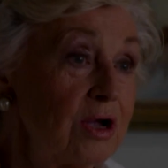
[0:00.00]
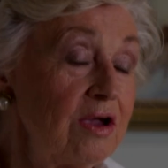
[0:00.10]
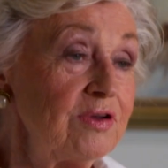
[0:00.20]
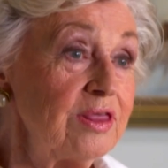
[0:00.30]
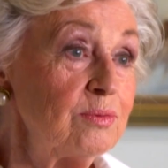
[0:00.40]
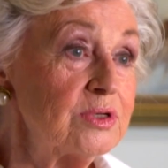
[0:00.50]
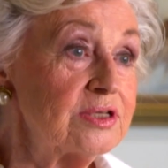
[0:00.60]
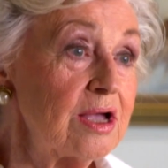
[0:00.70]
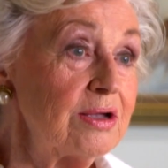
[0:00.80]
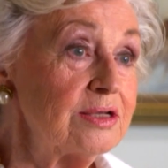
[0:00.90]
Everything was
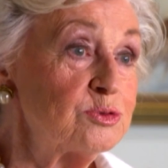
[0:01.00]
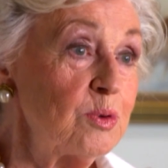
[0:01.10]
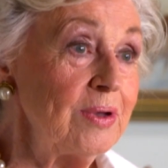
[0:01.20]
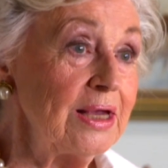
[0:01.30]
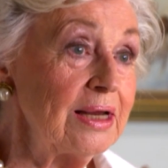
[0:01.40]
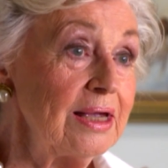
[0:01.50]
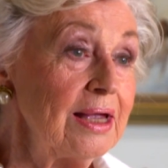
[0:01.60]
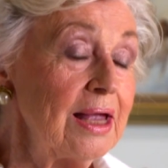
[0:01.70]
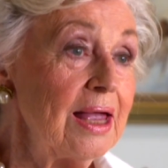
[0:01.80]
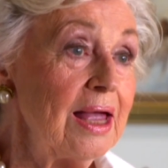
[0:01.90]
going swimmingly
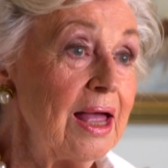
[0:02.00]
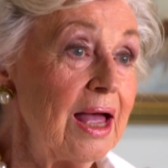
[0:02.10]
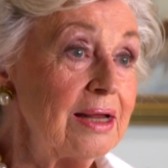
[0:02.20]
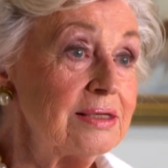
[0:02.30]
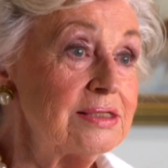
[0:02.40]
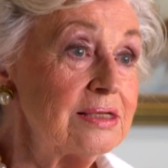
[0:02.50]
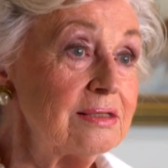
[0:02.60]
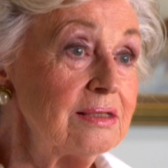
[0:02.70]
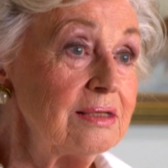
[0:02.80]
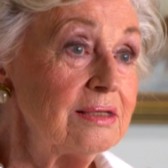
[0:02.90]

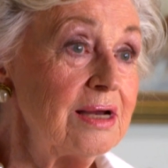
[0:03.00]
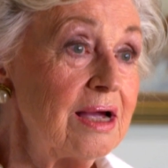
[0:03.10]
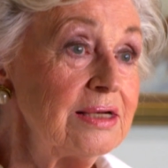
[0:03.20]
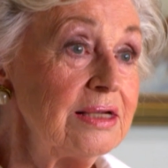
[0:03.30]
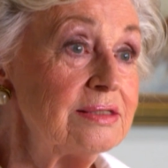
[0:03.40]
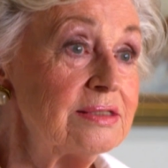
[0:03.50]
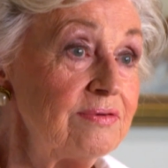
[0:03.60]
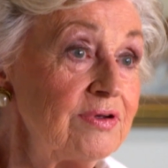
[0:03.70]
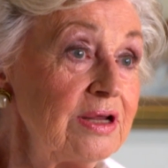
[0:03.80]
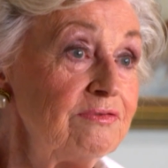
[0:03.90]
until
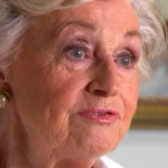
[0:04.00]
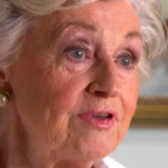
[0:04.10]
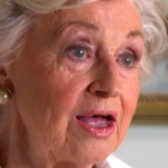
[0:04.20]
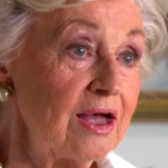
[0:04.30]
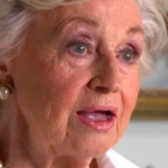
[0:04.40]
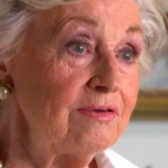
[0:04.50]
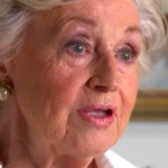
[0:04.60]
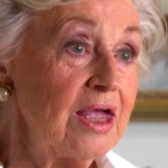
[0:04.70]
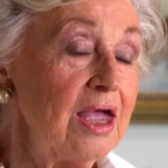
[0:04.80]
1975.